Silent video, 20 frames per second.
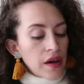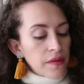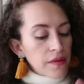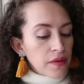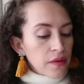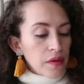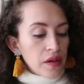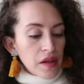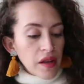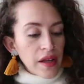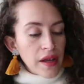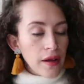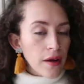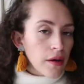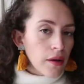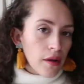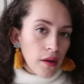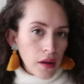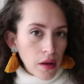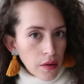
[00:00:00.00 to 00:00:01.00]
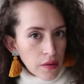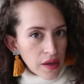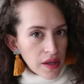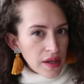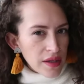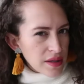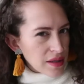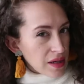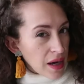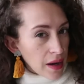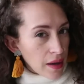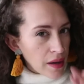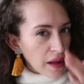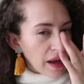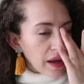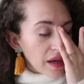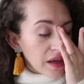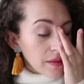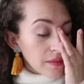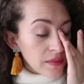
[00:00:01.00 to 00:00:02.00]
I have three like clothing style
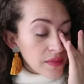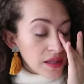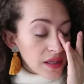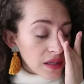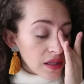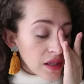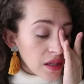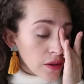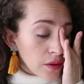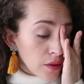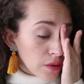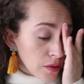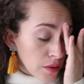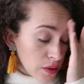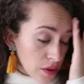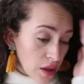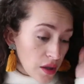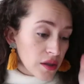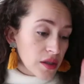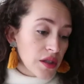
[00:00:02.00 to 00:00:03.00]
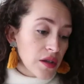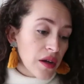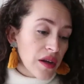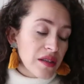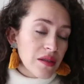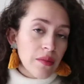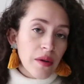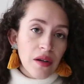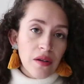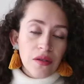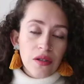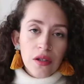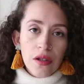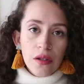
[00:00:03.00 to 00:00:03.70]
items to talk to you guys about